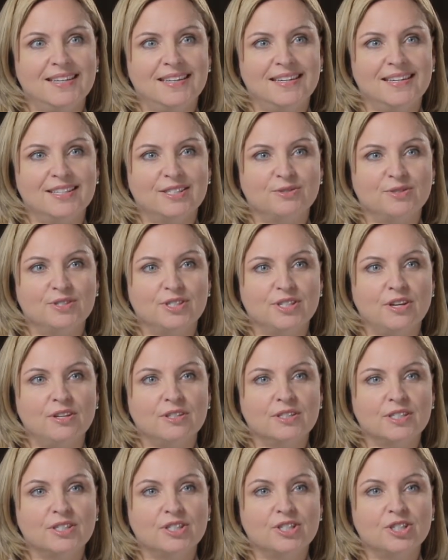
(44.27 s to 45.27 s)
and his
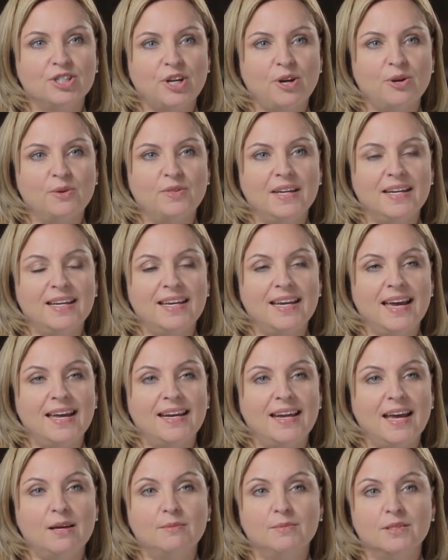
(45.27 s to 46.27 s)
results showed that he
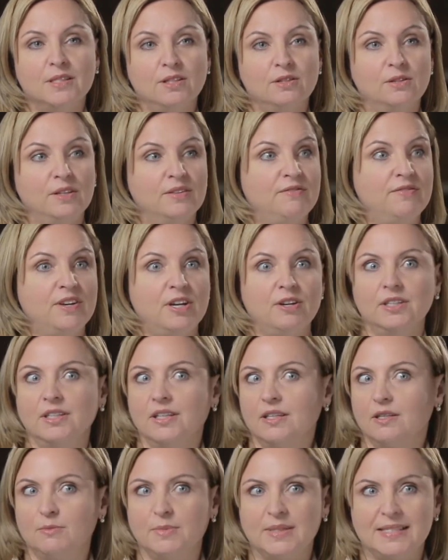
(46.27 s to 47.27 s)
had absolutely very
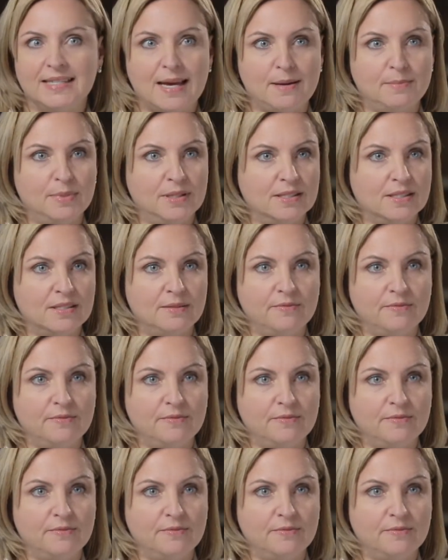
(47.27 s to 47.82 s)
little metabolism